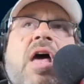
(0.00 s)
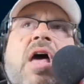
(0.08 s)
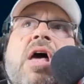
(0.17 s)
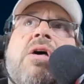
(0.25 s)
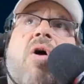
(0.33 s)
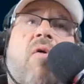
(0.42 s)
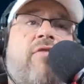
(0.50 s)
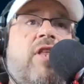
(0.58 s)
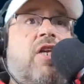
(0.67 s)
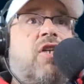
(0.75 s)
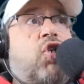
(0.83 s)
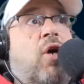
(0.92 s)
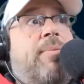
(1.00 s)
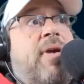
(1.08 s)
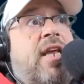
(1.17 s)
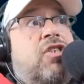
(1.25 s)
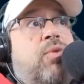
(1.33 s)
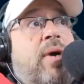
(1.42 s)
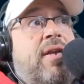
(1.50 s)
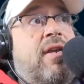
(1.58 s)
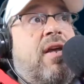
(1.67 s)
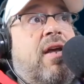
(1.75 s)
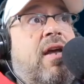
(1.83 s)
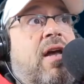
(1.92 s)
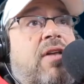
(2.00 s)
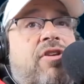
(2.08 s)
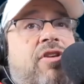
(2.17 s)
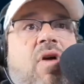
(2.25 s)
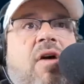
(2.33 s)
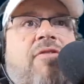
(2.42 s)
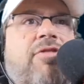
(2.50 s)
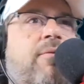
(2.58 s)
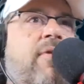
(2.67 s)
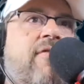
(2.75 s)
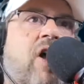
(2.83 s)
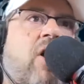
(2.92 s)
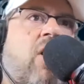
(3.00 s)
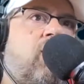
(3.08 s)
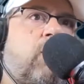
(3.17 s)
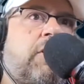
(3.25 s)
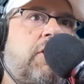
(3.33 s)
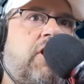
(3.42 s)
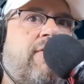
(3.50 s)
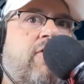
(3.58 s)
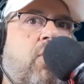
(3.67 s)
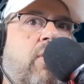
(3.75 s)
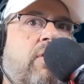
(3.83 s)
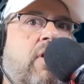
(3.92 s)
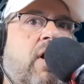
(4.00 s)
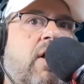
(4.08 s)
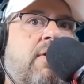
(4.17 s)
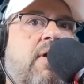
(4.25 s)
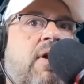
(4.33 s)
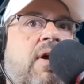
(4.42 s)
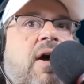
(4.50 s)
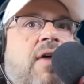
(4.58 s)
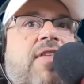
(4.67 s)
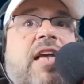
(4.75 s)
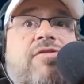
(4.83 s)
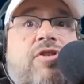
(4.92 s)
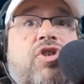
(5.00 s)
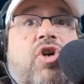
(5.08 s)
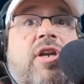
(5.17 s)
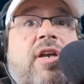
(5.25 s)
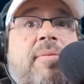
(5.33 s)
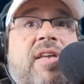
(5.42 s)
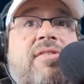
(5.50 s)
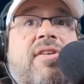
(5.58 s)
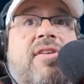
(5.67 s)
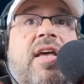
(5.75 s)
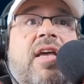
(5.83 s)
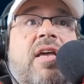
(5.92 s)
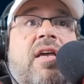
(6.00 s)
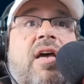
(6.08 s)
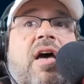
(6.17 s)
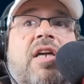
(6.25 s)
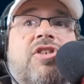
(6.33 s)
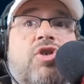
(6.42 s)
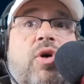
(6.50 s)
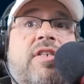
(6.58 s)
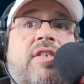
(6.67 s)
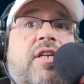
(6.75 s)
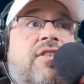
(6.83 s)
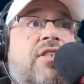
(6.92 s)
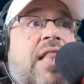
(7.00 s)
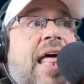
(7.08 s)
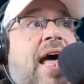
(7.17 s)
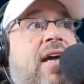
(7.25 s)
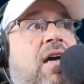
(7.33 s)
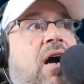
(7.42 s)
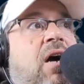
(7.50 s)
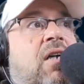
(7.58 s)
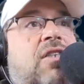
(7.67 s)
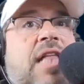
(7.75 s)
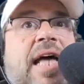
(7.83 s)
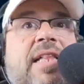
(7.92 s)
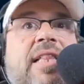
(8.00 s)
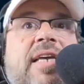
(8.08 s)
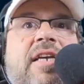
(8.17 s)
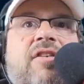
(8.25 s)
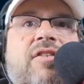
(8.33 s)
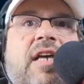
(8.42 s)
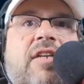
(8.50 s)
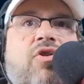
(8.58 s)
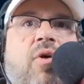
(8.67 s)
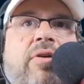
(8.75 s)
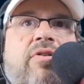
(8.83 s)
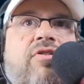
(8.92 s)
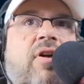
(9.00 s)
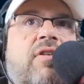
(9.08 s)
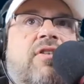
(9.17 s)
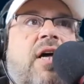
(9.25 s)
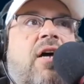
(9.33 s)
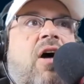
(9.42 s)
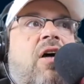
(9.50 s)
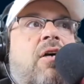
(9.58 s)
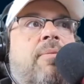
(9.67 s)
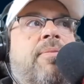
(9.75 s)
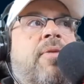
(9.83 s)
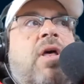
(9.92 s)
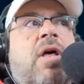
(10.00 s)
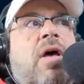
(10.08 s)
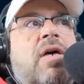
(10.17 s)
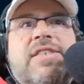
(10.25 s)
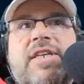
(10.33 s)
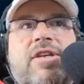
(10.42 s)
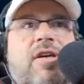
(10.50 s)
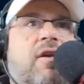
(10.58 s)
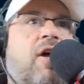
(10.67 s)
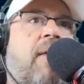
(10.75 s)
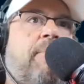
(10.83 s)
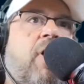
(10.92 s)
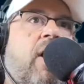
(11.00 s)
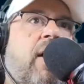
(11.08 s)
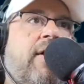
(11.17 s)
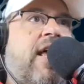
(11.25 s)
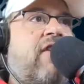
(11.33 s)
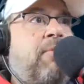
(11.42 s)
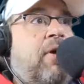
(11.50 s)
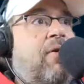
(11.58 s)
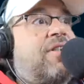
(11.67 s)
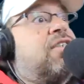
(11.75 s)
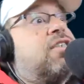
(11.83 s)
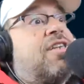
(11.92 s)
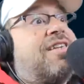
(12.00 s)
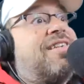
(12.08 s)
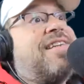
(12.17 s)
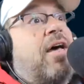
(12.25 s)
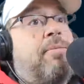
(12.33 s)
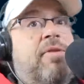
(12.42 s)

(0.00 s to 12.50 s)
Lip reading: Hopefully you'll join me next Wednesday on the 12th, and we've got all sorts of stuff going on. Thanks for joining me today. Join us on Slack. Our Slack link is at TorontoStarts.com, because then you can hop on and ask me questions all the time.